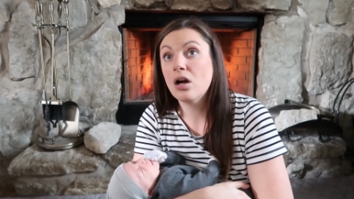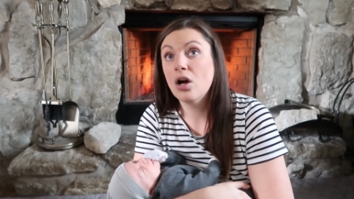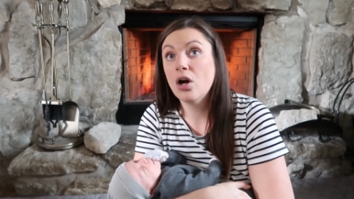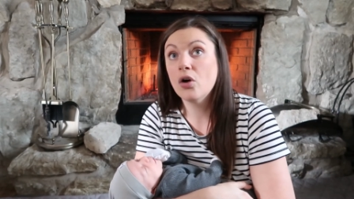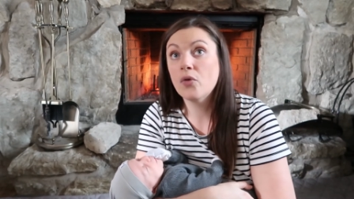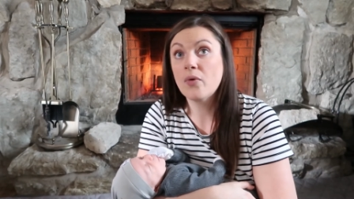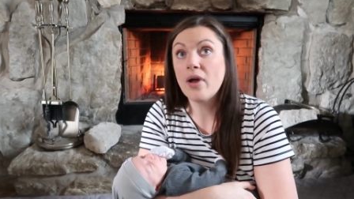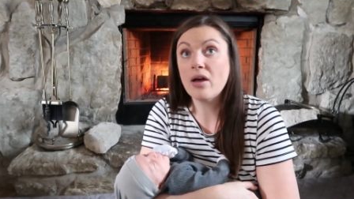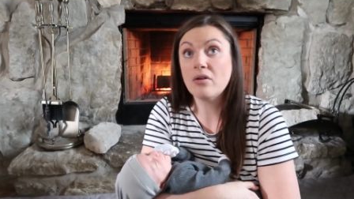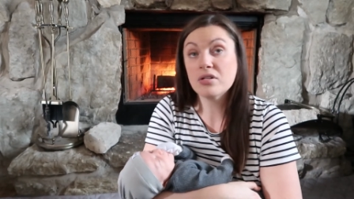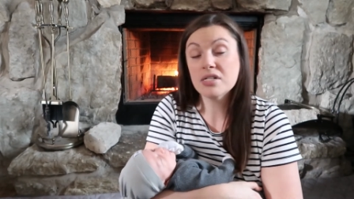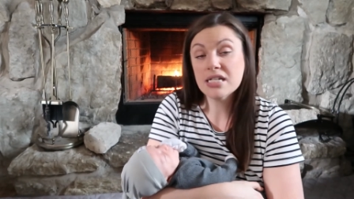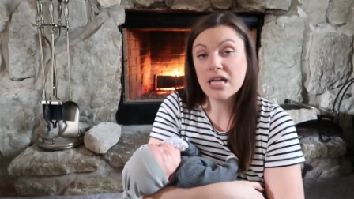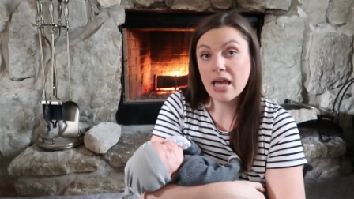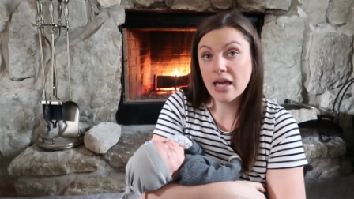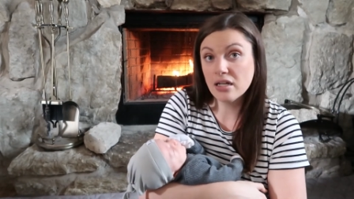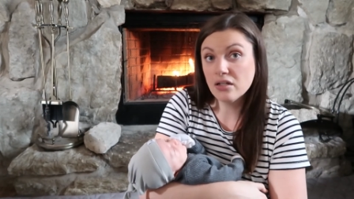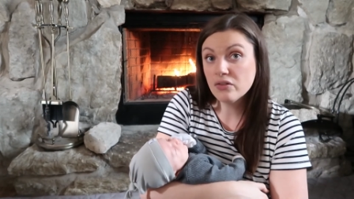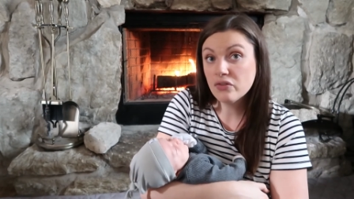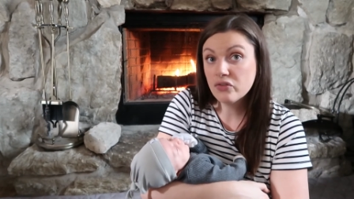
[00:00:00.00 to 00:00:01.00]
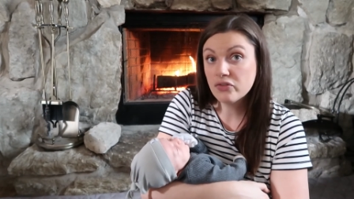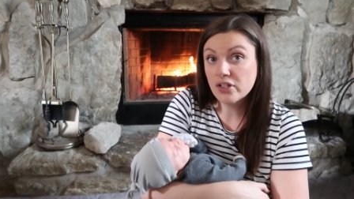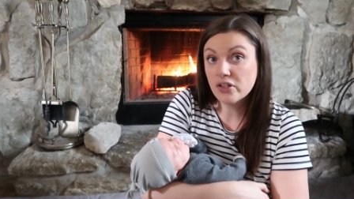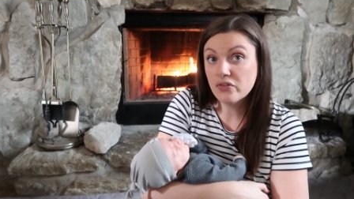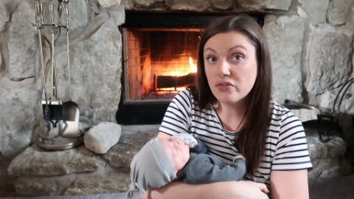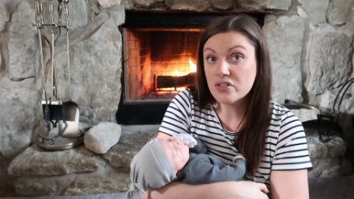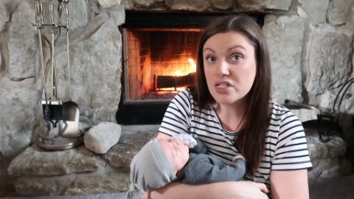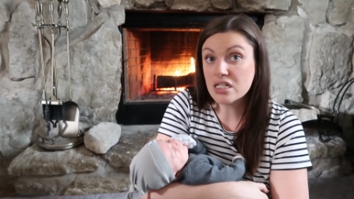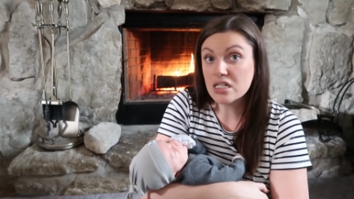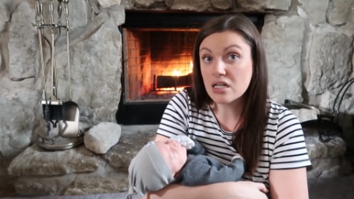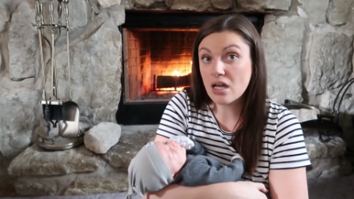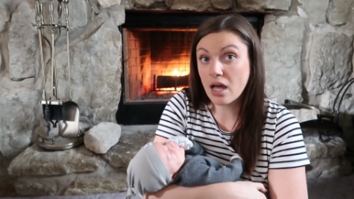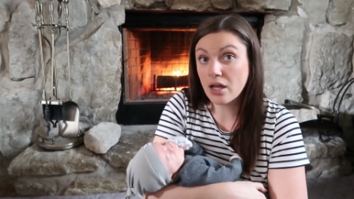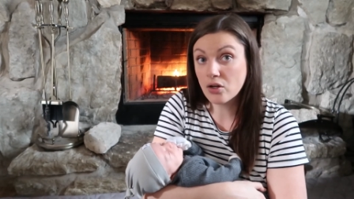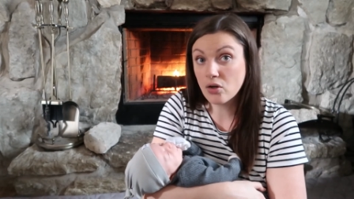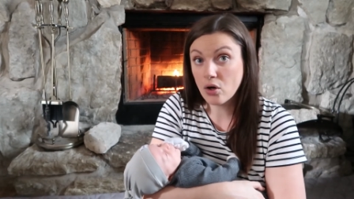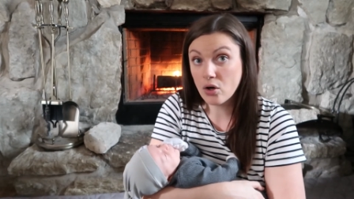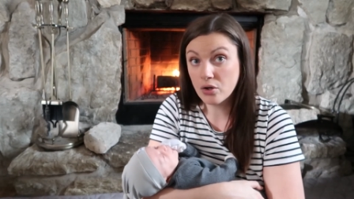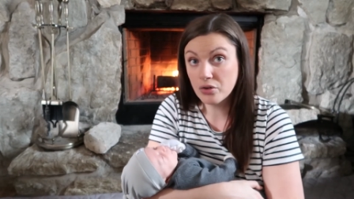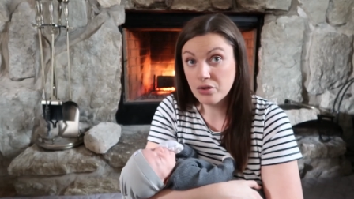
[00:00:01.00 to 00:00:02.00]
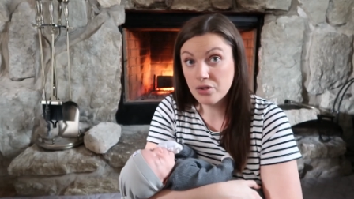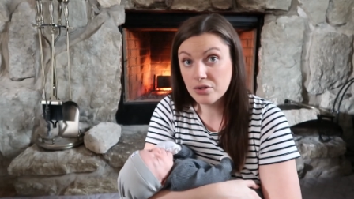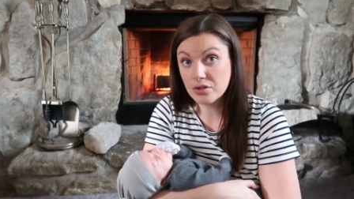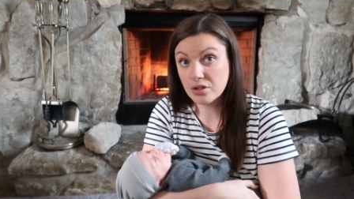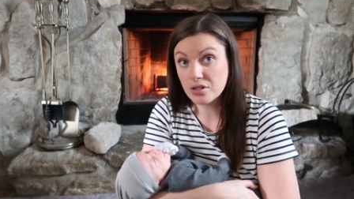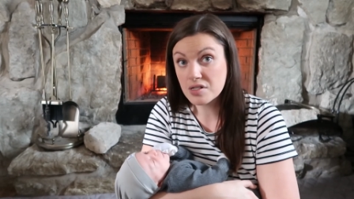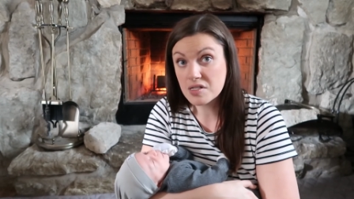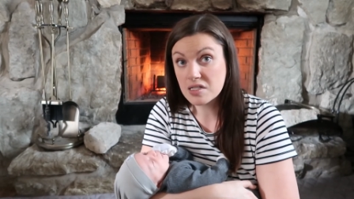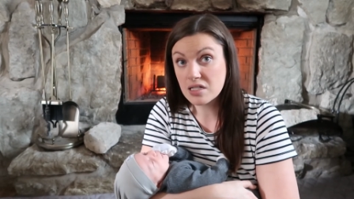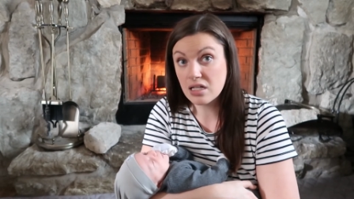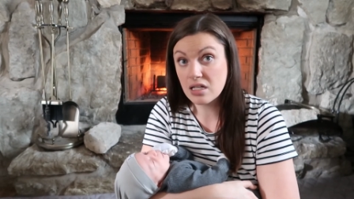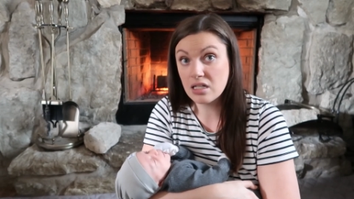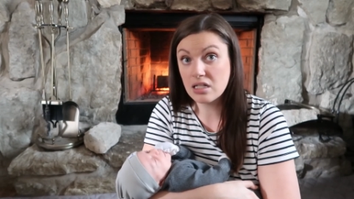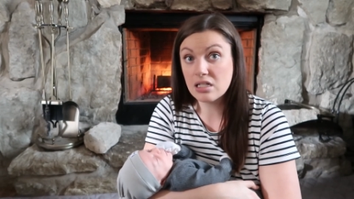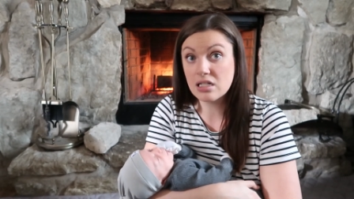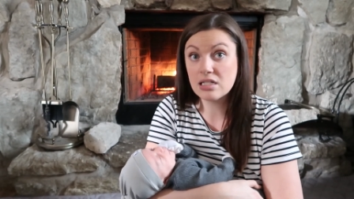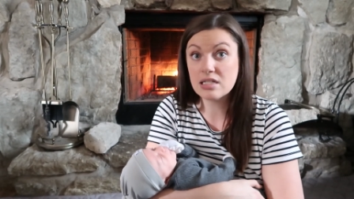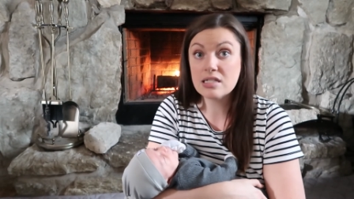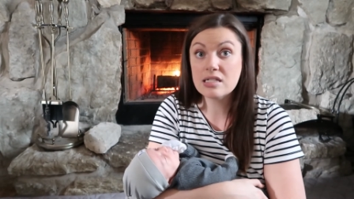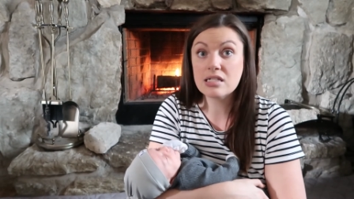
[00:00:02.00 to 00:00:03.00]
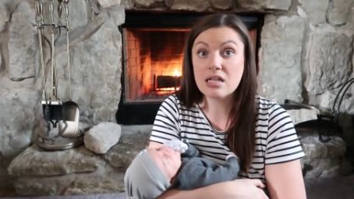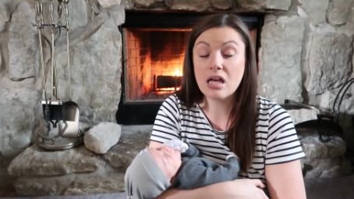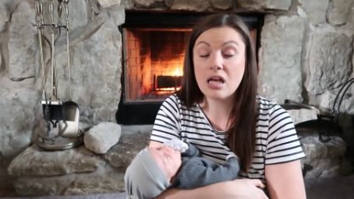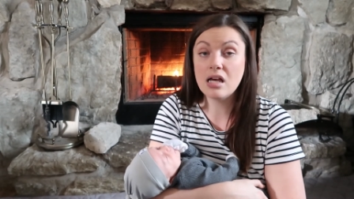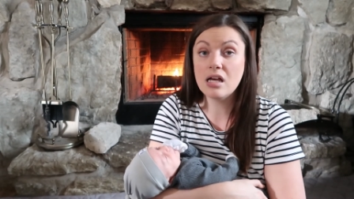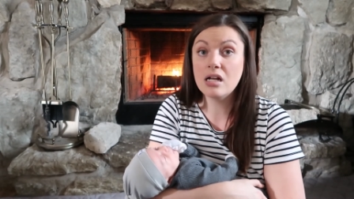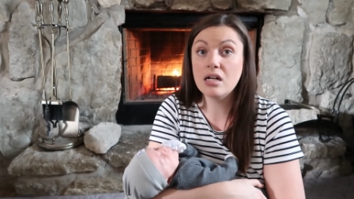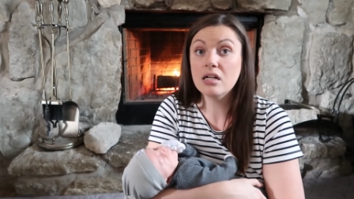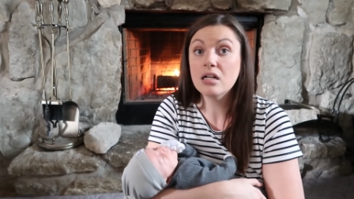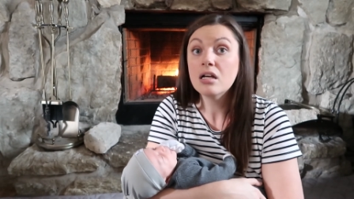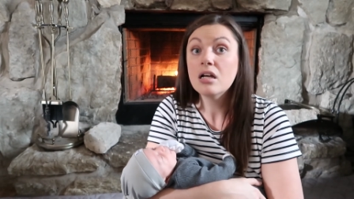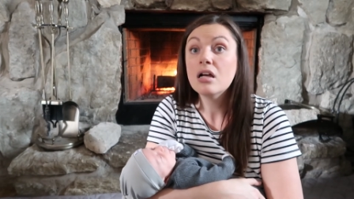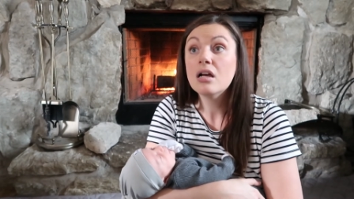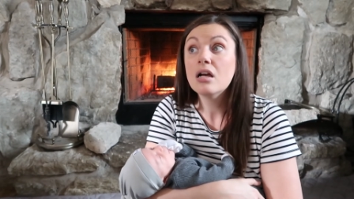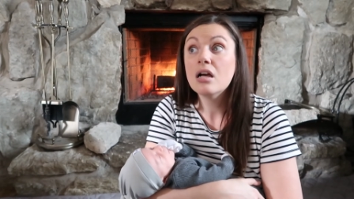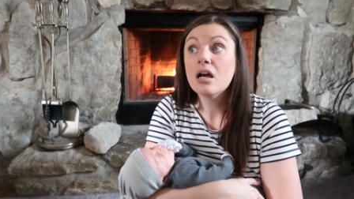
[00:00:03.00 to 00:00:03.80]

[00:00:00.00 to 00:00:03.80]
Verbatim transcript: around 10.50, I called the nurse in and said,